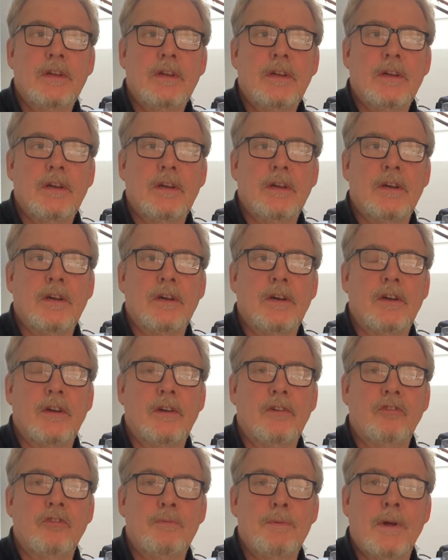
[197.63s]

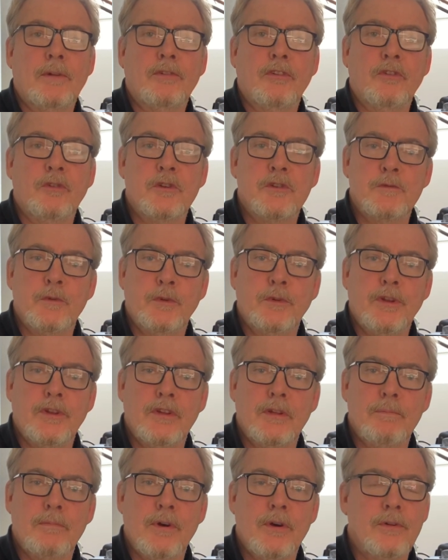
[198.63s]
to be able to switch between
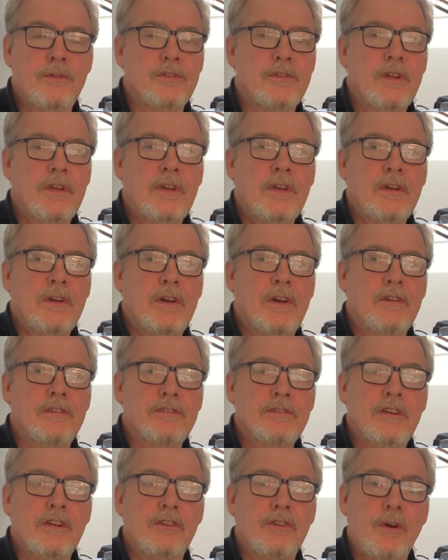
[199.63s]
the modes. I
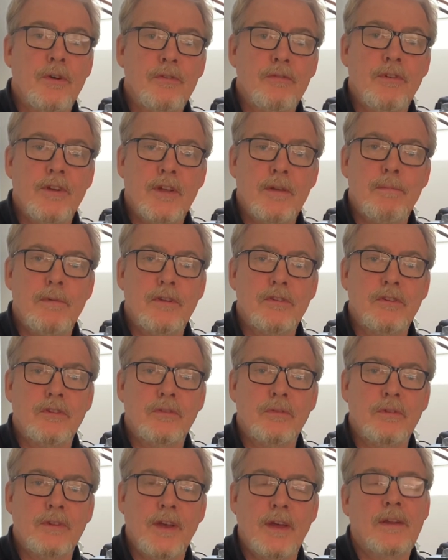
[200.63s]
honestly don't recommend you
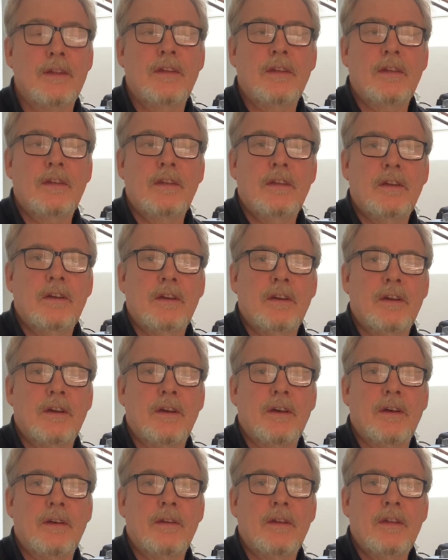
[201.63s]
do that.
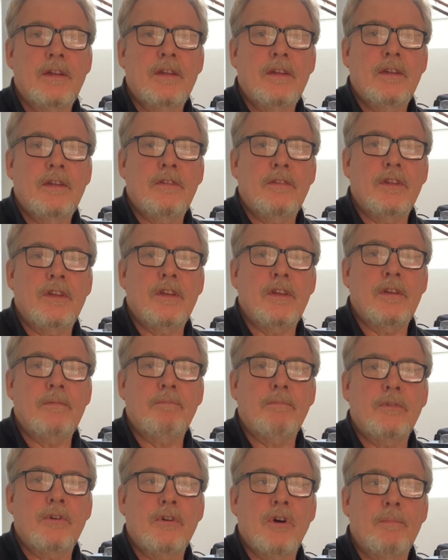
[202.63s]
The
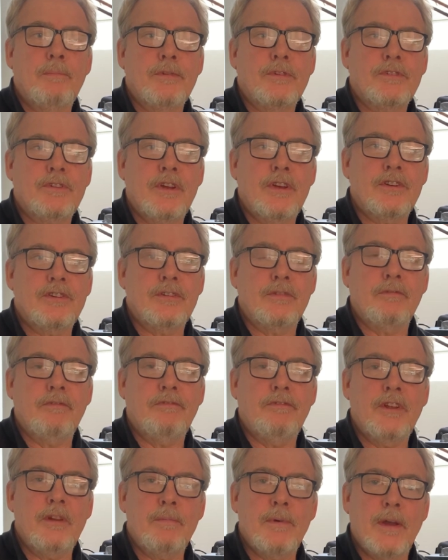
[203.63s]
compensation
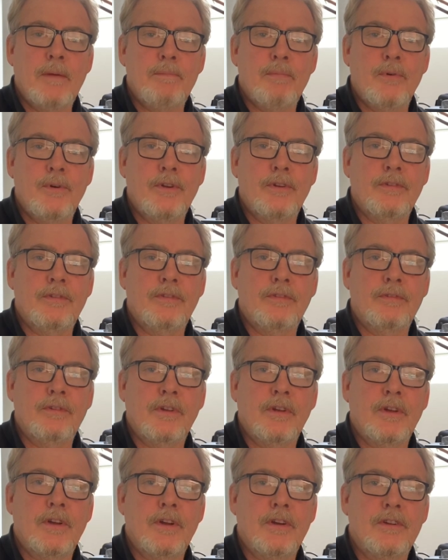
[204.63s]
feedback point
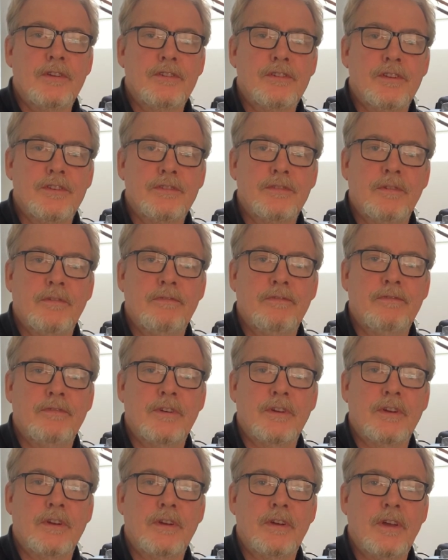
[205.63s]
consists of
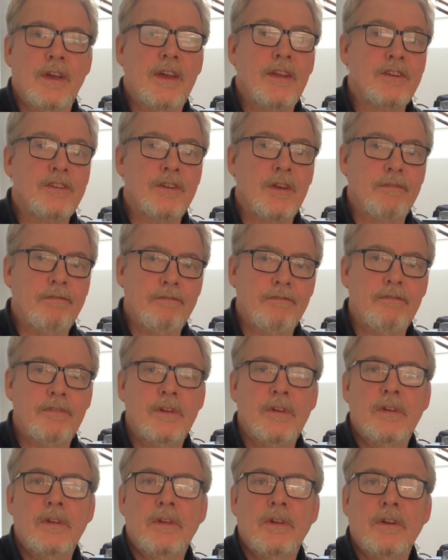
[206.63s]
HF
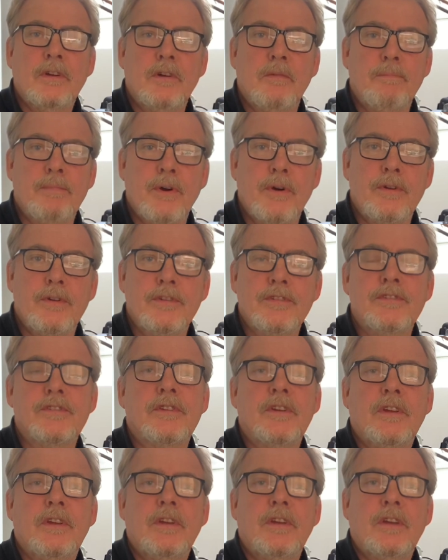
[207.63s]

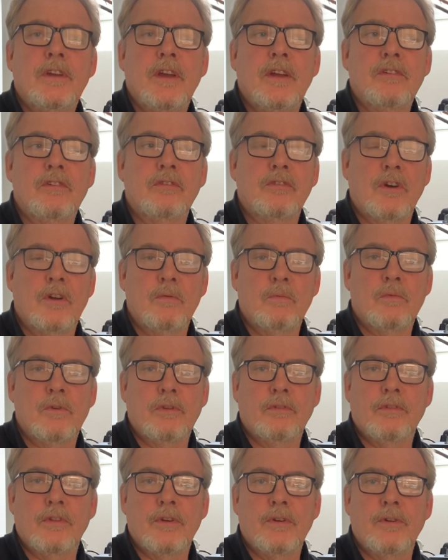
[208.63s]
components, and you don't
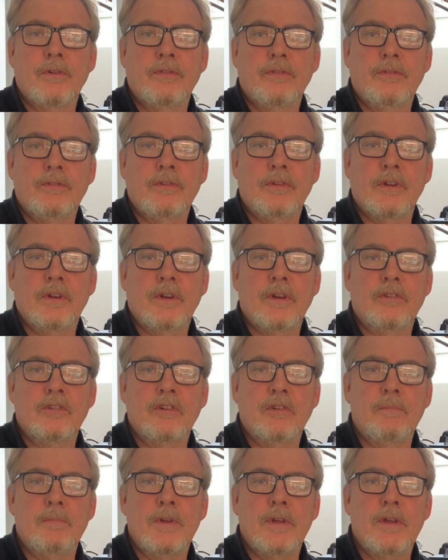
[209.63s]
want those
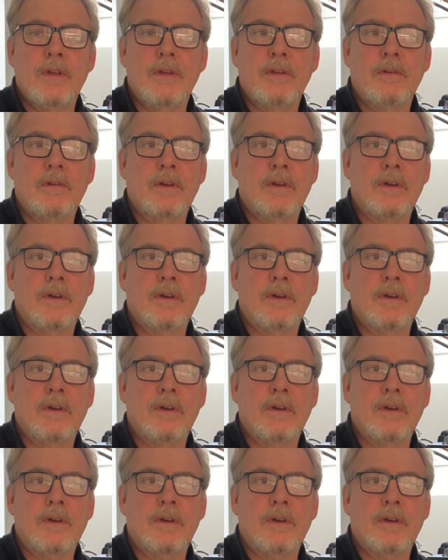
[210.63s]
to be